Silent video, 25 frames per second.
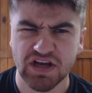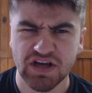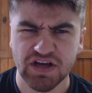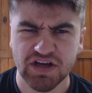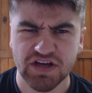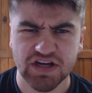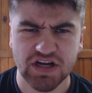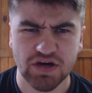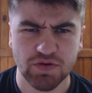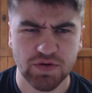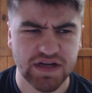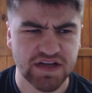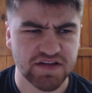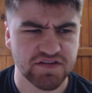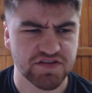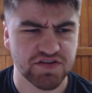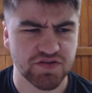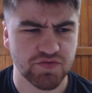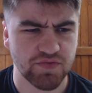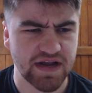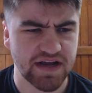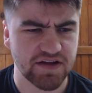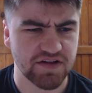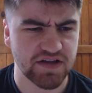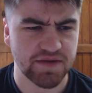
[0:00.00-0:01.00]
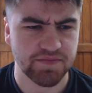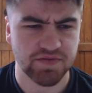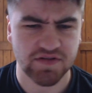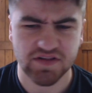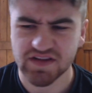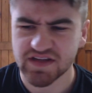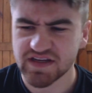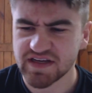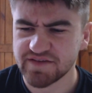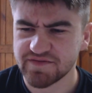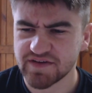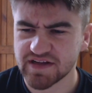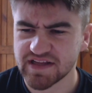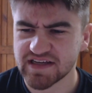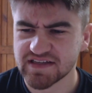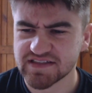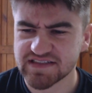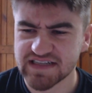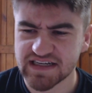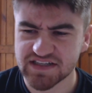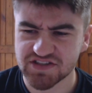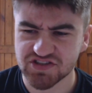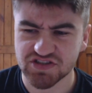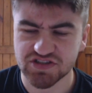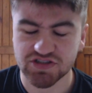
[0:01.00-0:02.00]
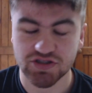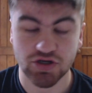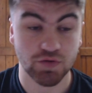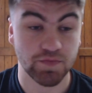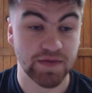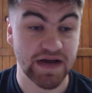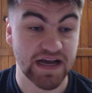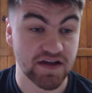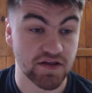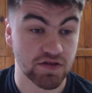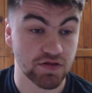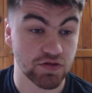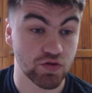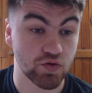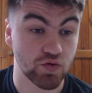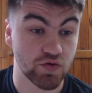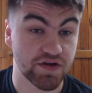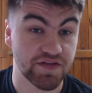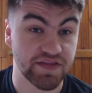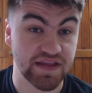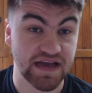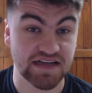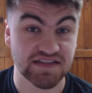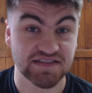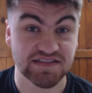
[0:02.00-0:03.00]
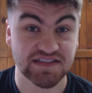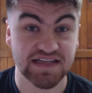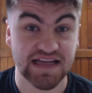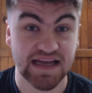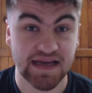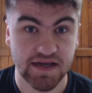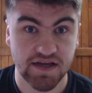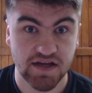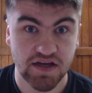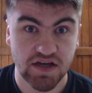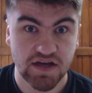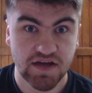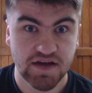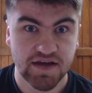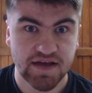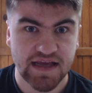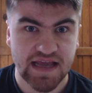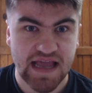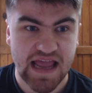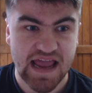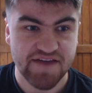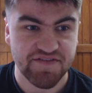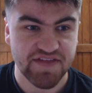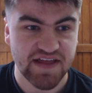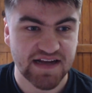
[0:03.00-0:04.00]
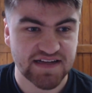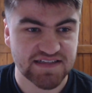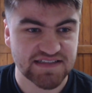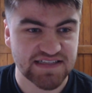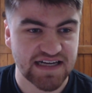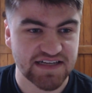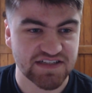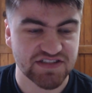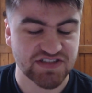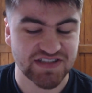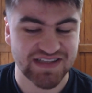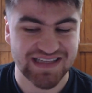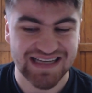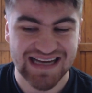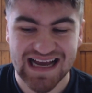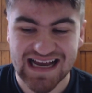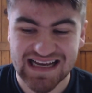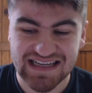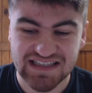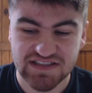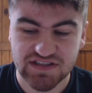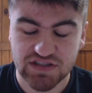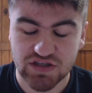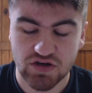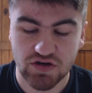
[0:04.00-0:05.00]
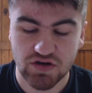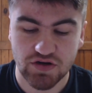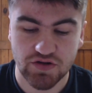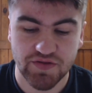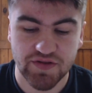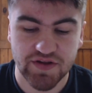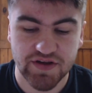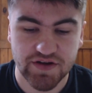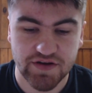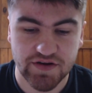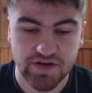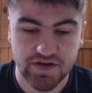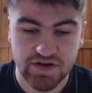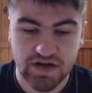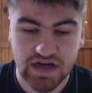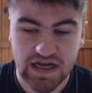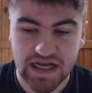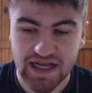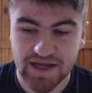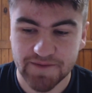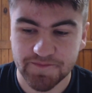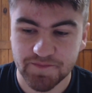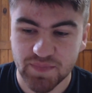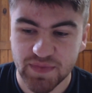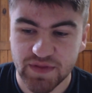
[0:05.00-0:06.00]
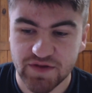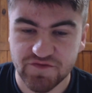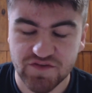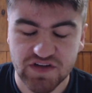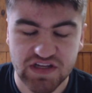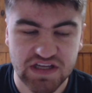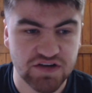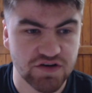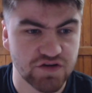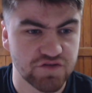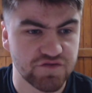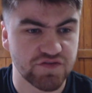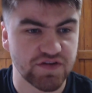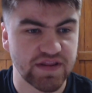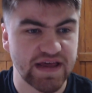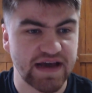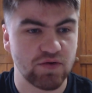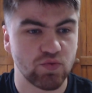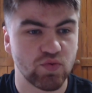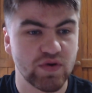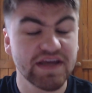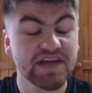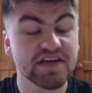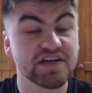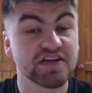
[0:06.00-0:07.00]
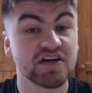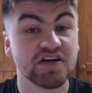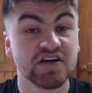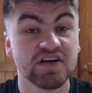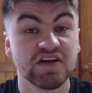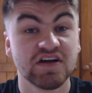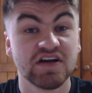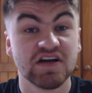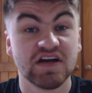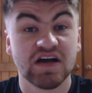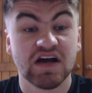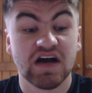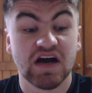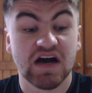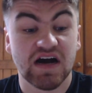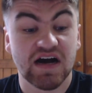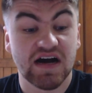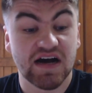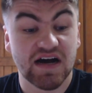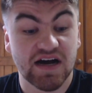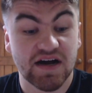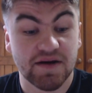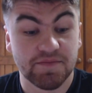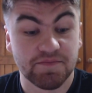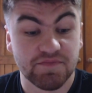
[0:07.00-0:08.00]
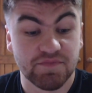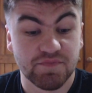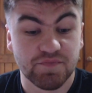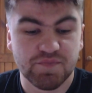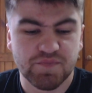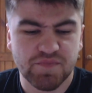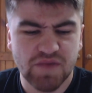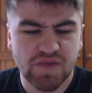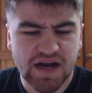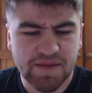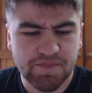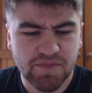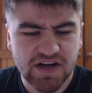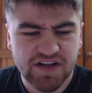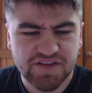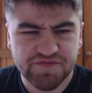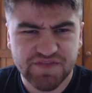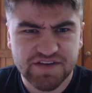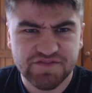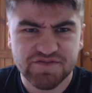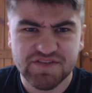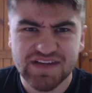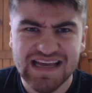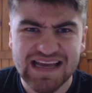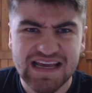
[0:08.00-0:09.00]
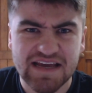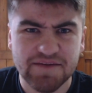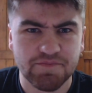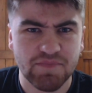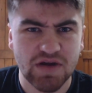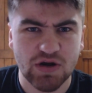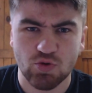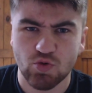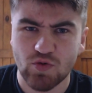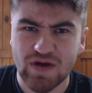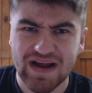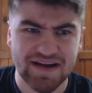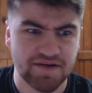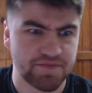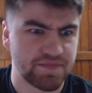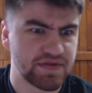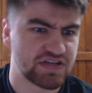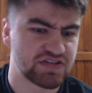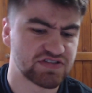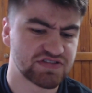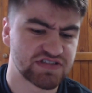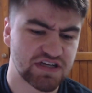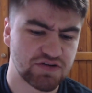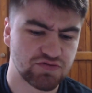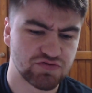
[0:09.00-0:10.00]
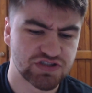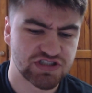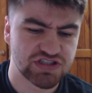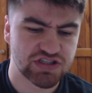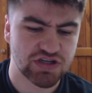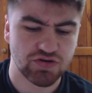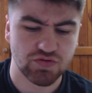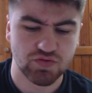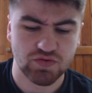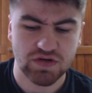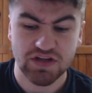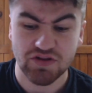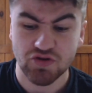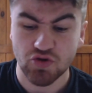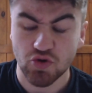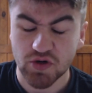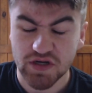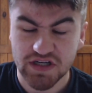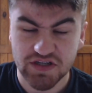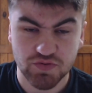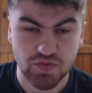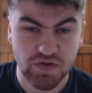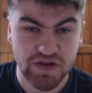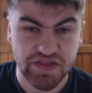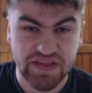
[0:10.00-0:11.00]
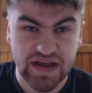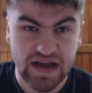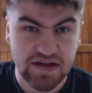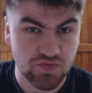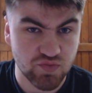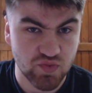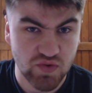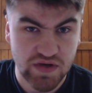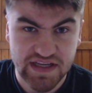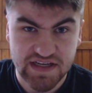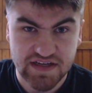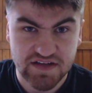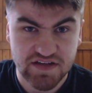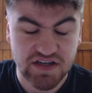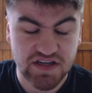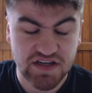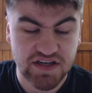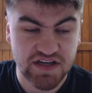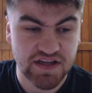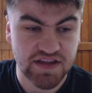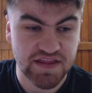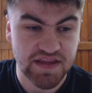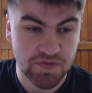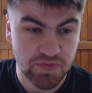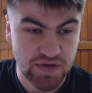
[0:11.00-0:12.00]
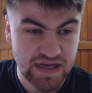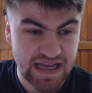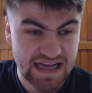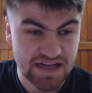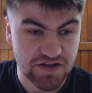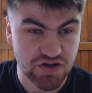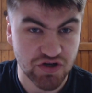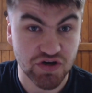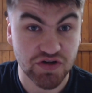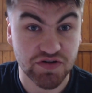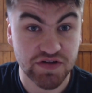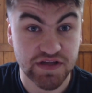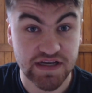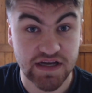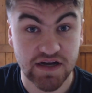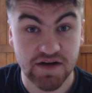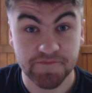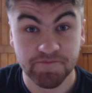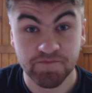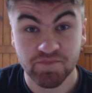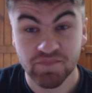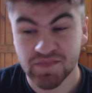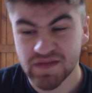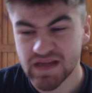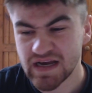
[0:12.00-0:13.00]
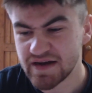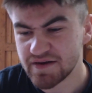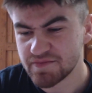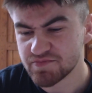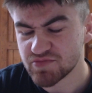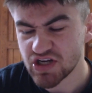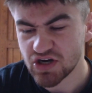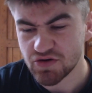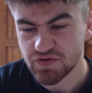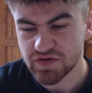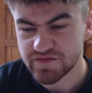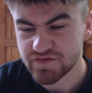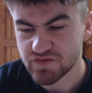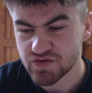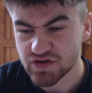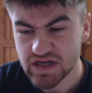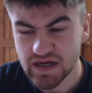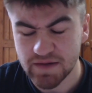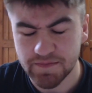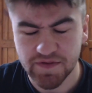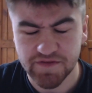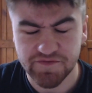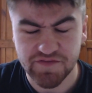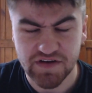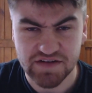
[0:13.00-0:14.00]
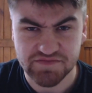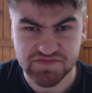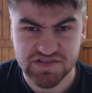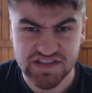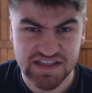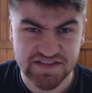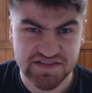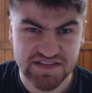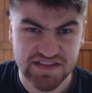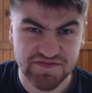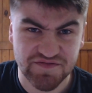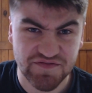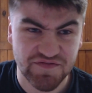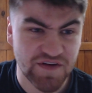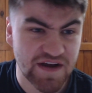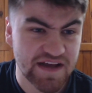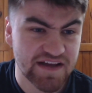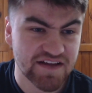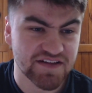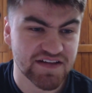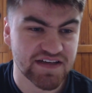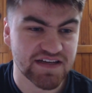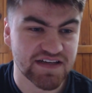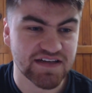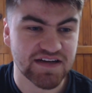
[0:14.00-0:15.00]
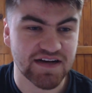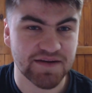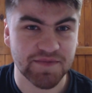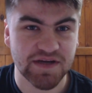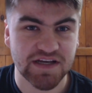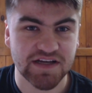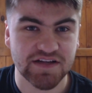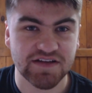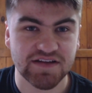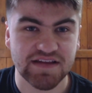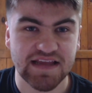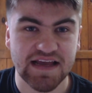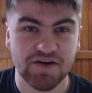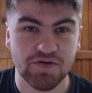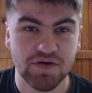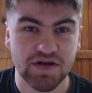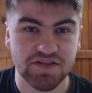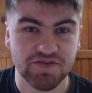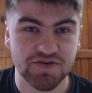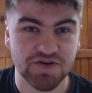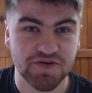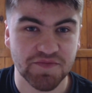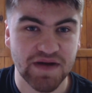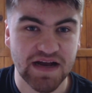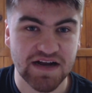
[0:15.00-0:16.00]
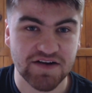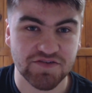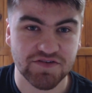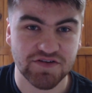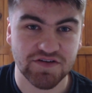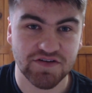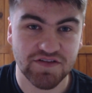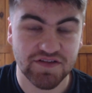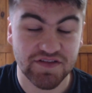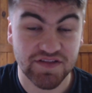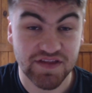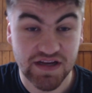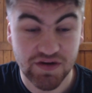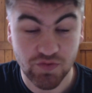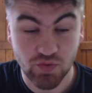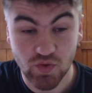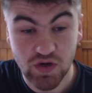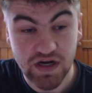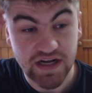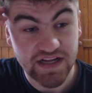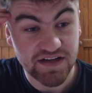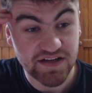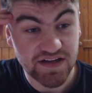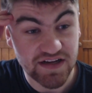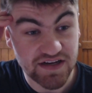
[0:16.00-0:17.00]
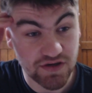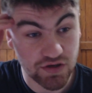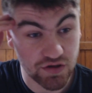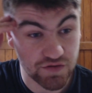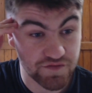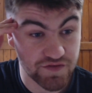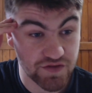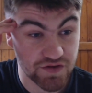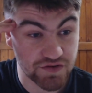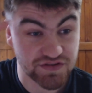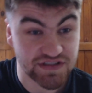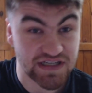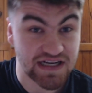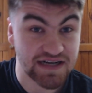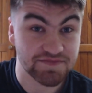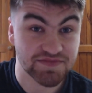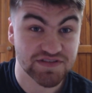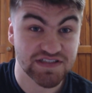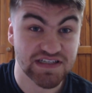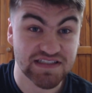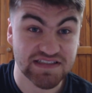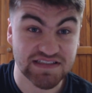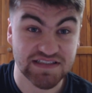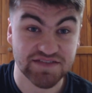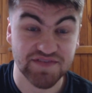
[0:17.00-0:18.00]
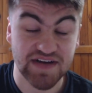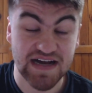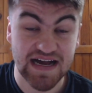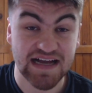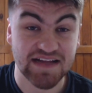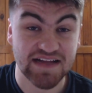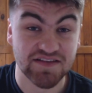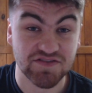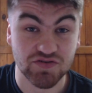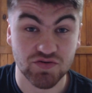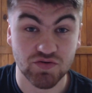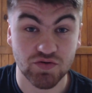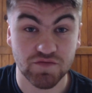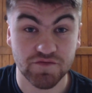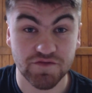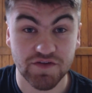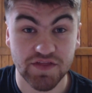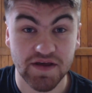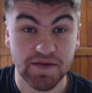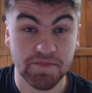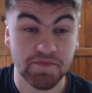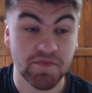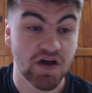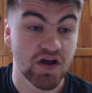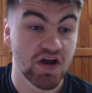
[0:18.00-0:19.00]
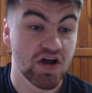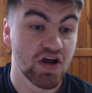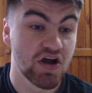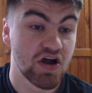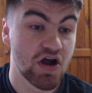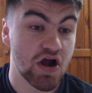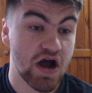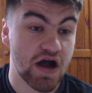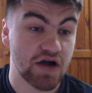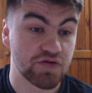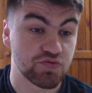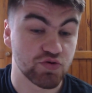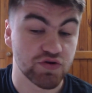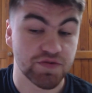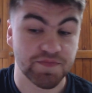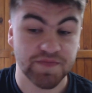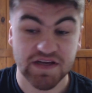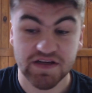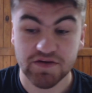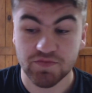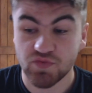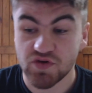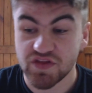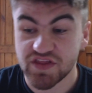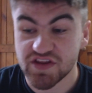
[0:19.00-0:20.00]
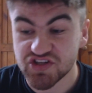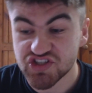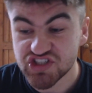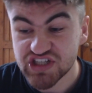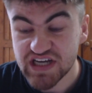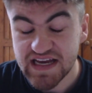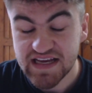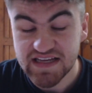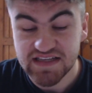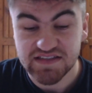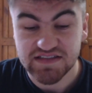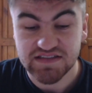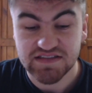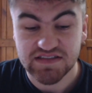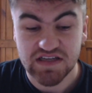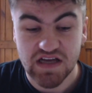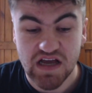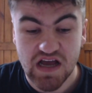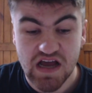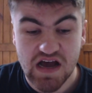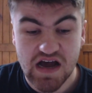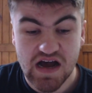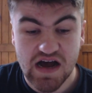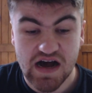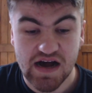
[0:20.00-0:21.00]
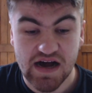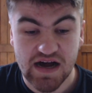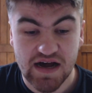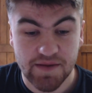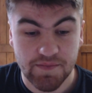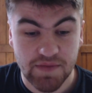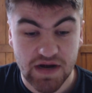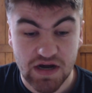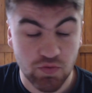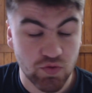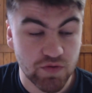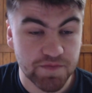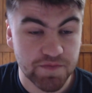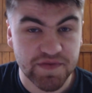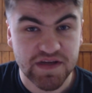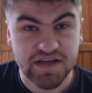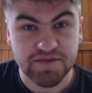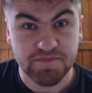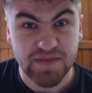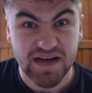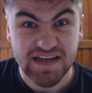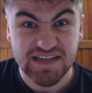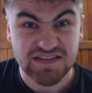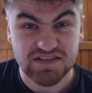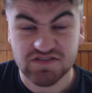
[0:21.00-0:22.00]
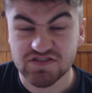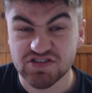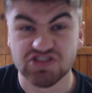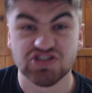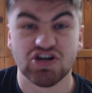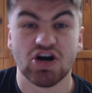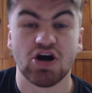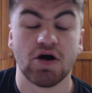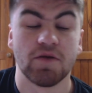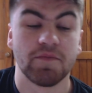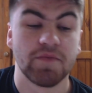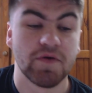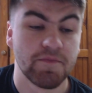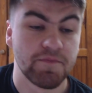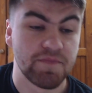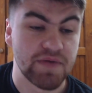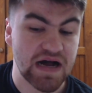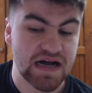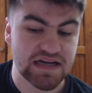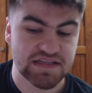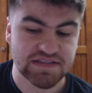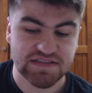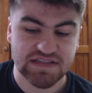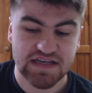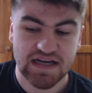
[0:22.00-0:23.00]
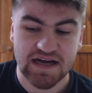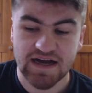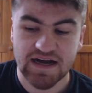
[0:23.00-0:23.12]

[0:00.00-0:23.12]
going into the round. I believe I need to actually go back and look at that today, if that is actually the case on the video for that week. I might have even hid my rank because I was so annoyed with that week that we had earlier. I'm going for a couple of upsets and failing. I mean, now I look back on it and think, why did I go for those upsets? If I hadn't gone for them, I would be in with a chance. I would be basically top, but